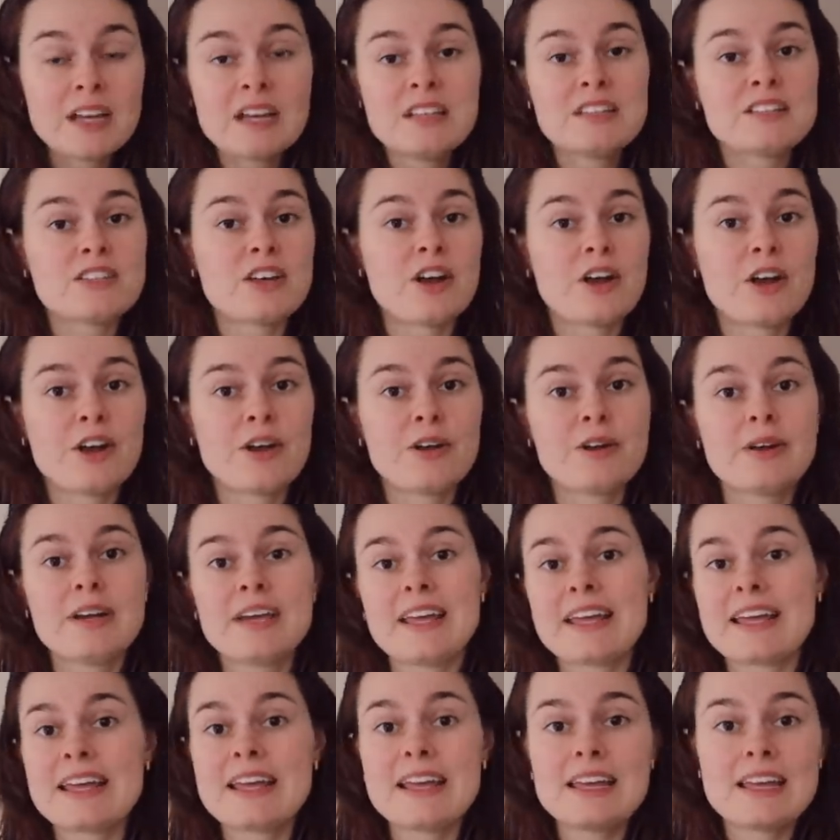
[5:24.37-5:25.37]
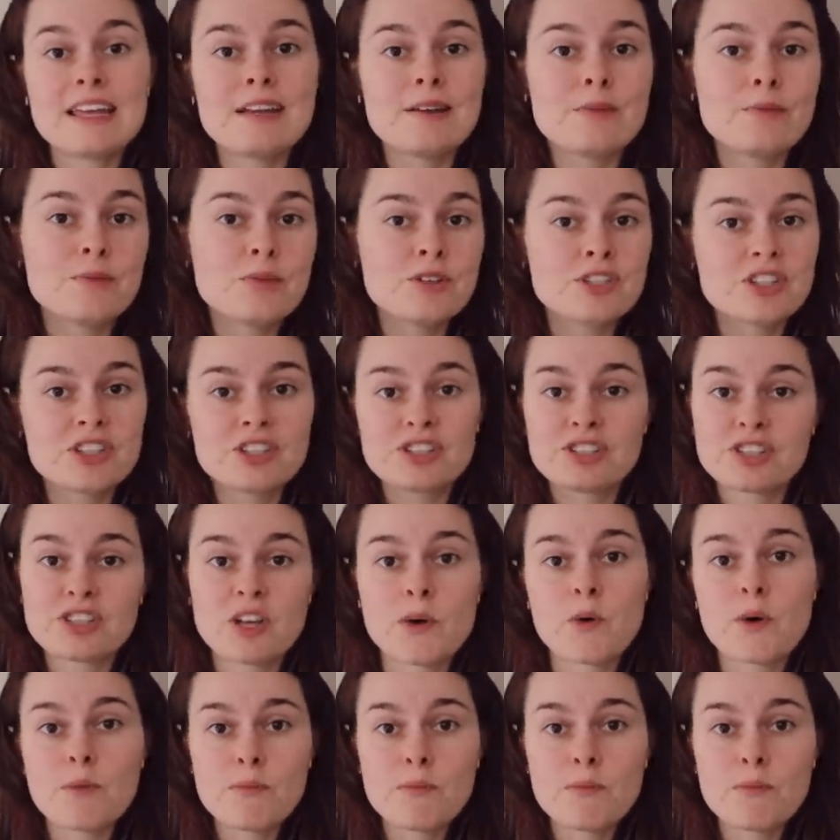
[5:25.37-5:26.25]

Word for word: So he was just so